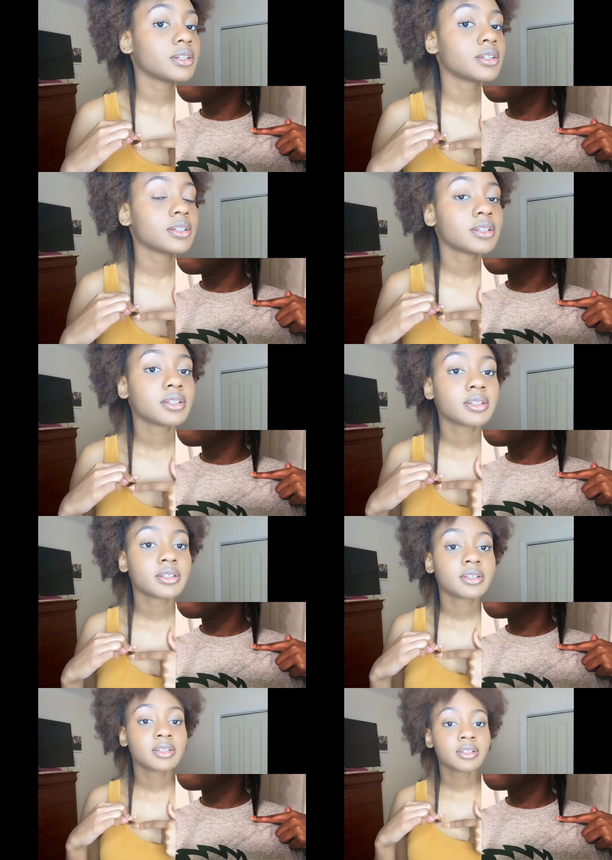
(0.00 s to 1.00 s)

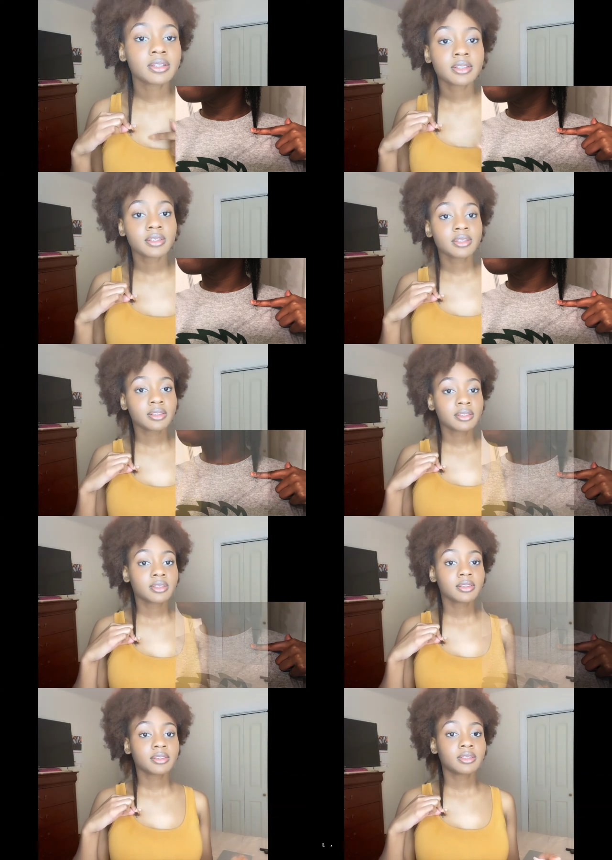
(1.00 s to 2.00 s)

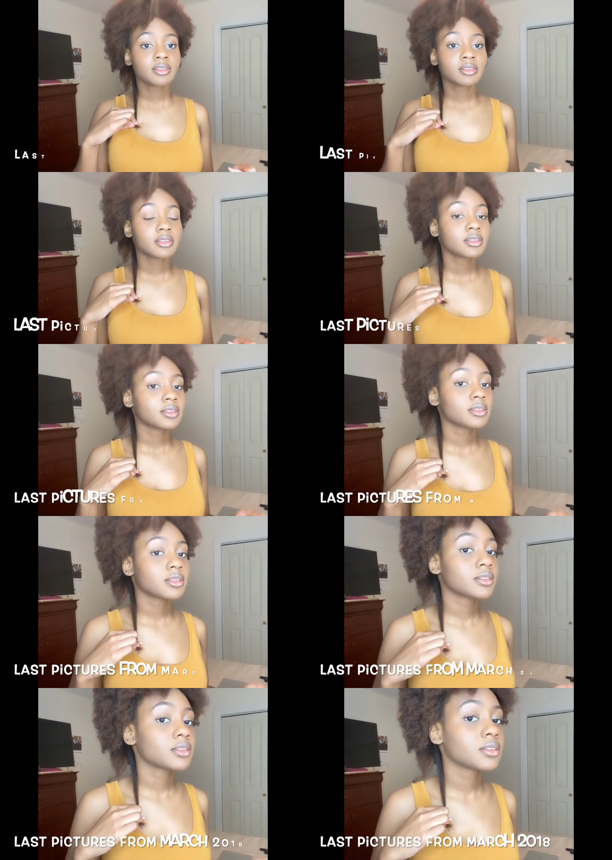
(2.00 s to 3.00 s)

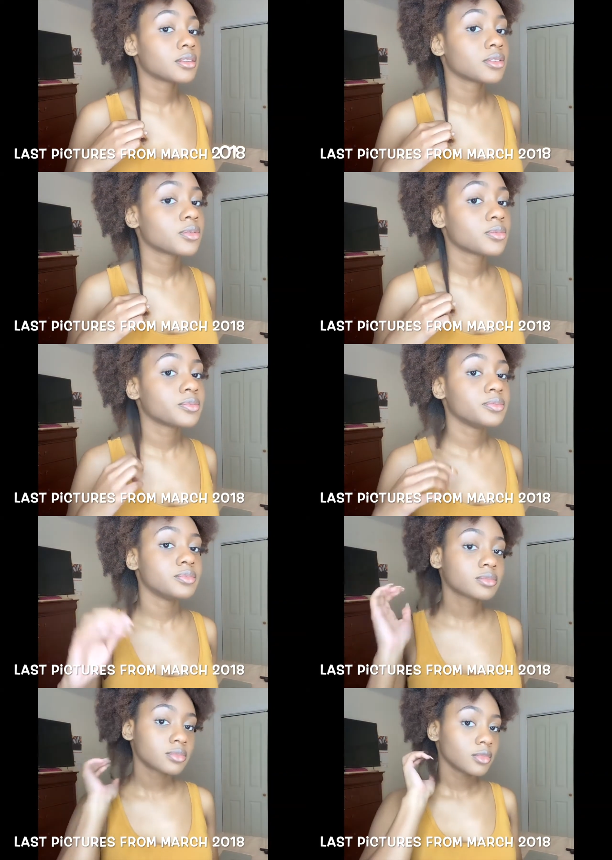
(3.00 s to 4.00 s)

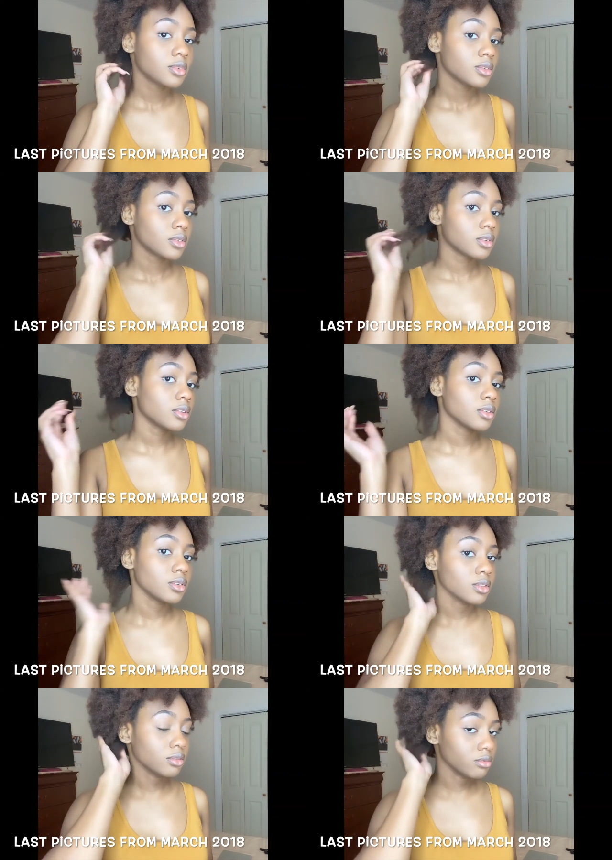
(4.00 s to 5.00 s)

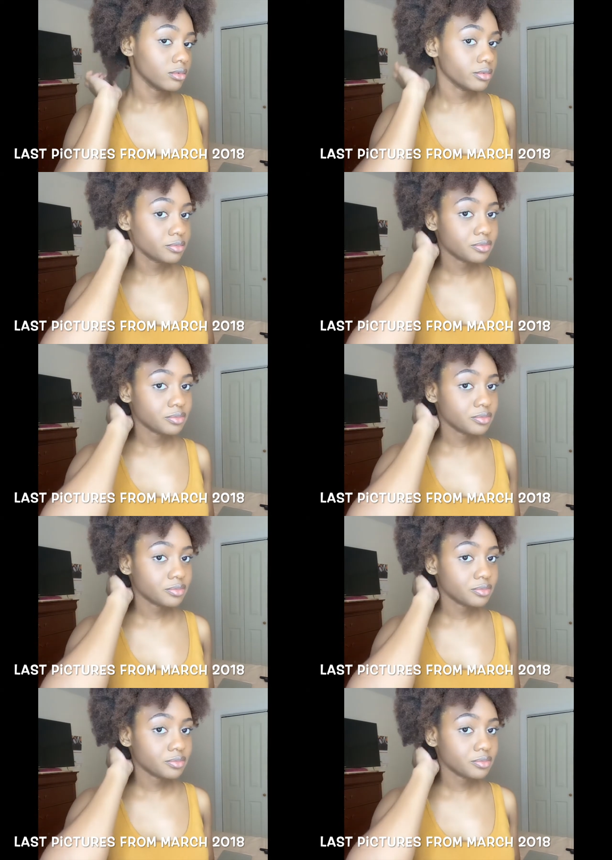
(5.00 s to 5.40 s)
No one is speaking in this clip.